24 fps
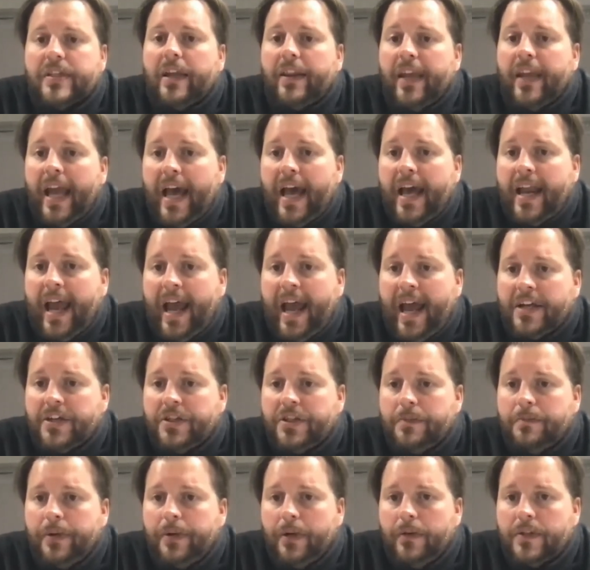Now, they had
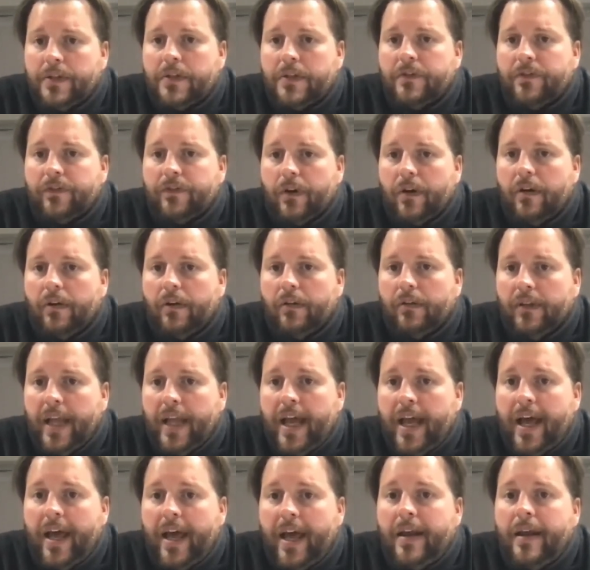action poses for
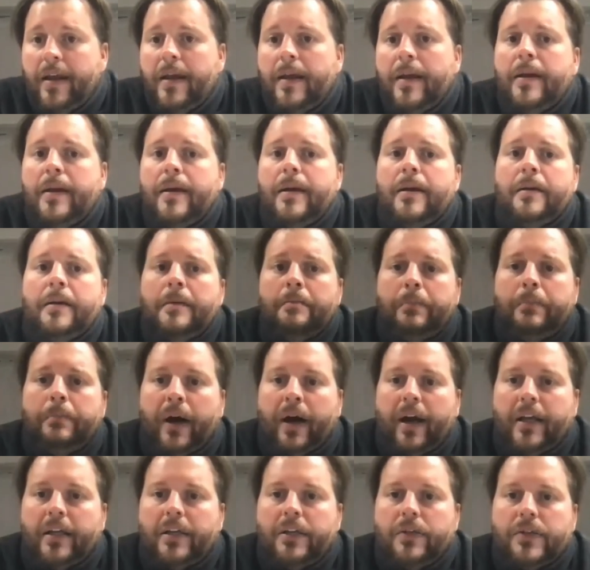lead,
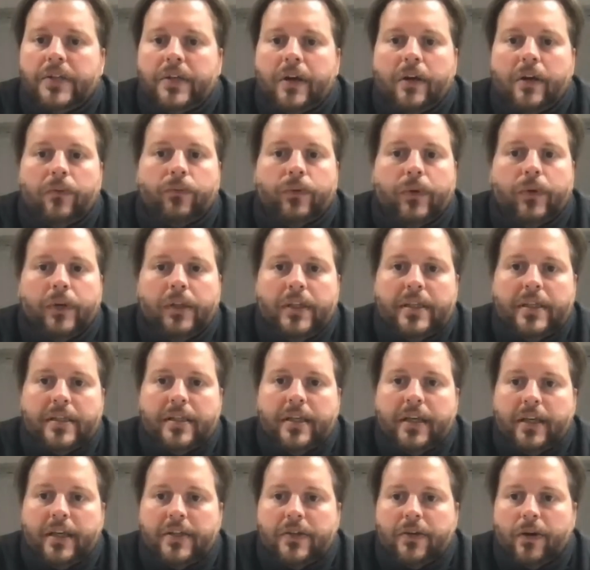but you start really
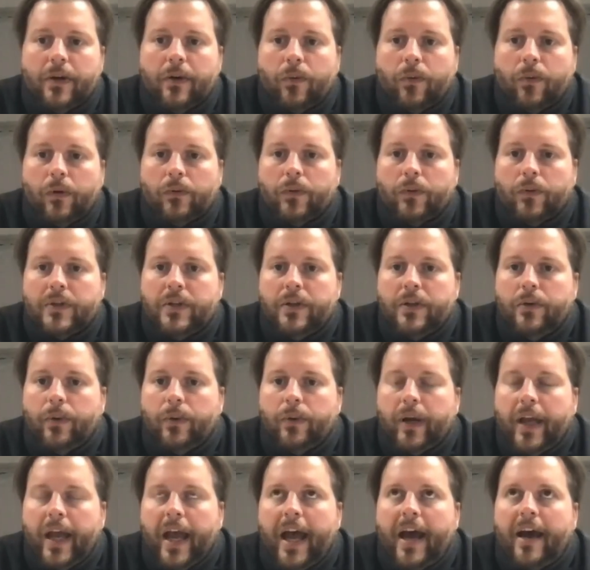seeing it during World War II,
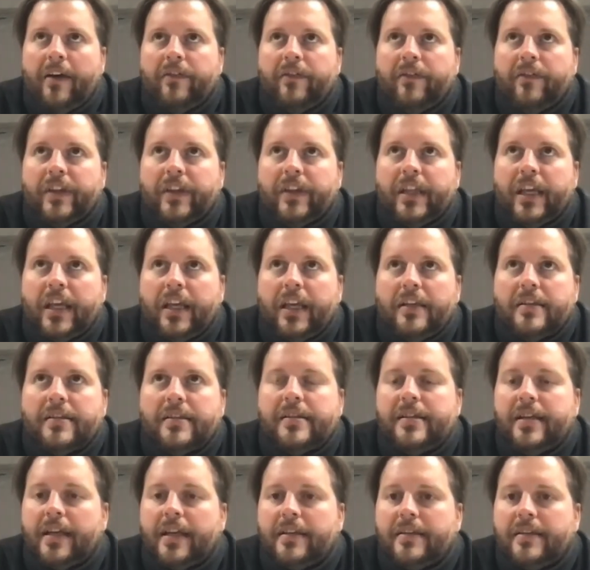where you have the
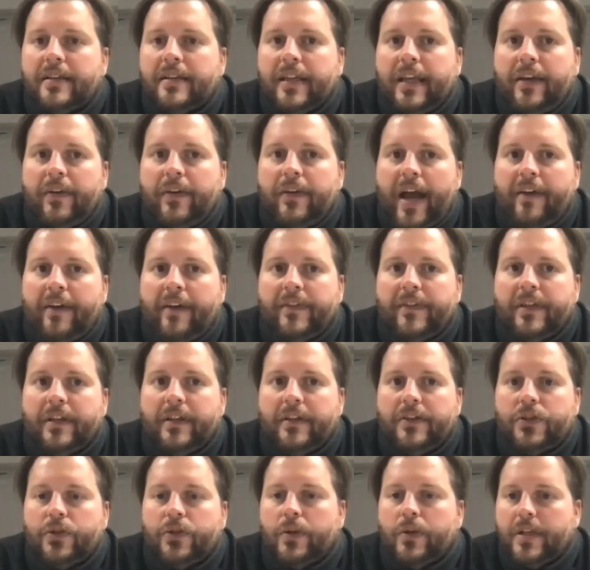six that you have
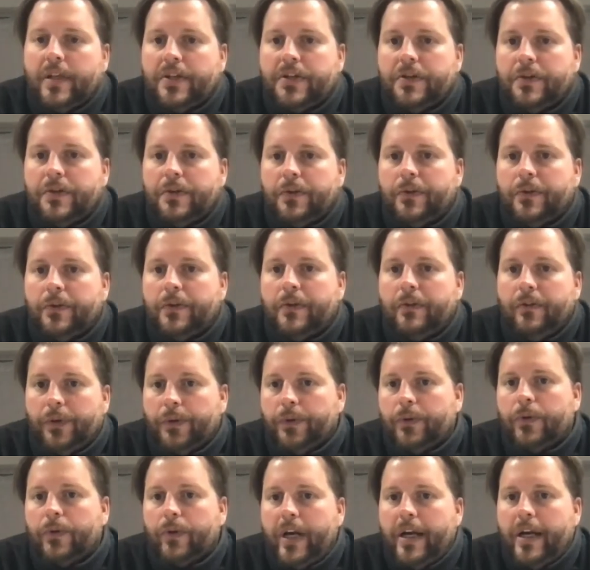the traditional
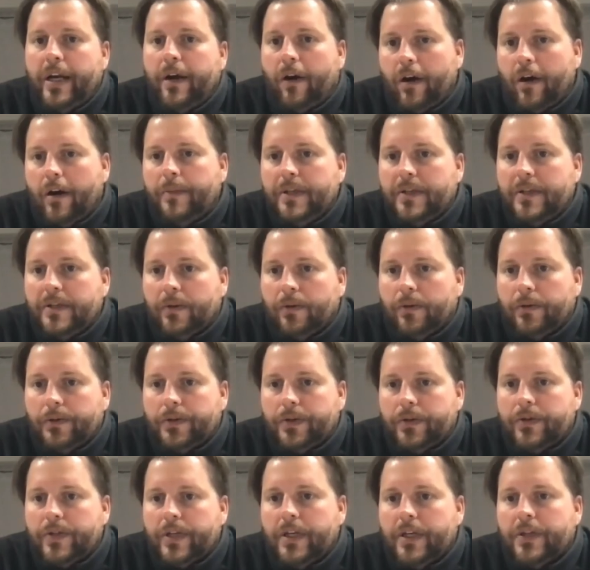little green army
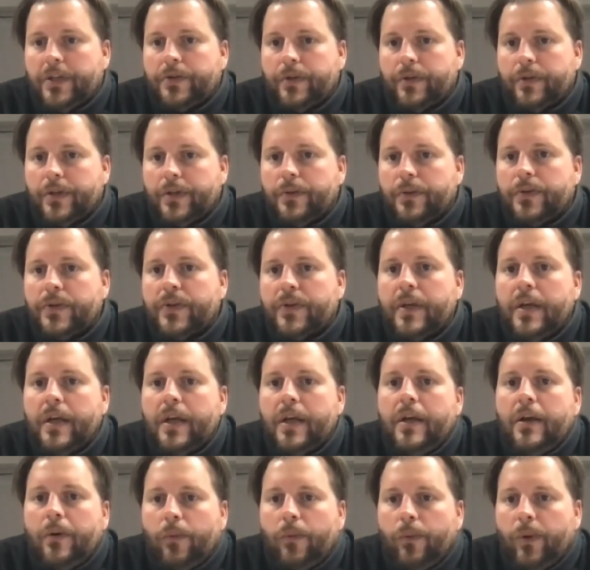soldiers introduced
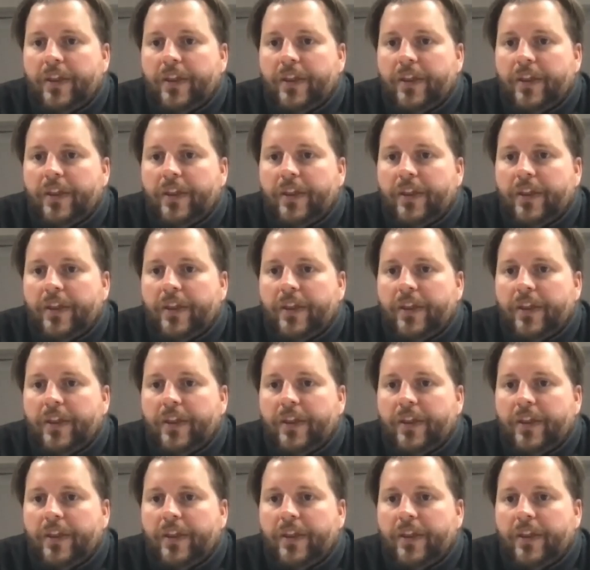with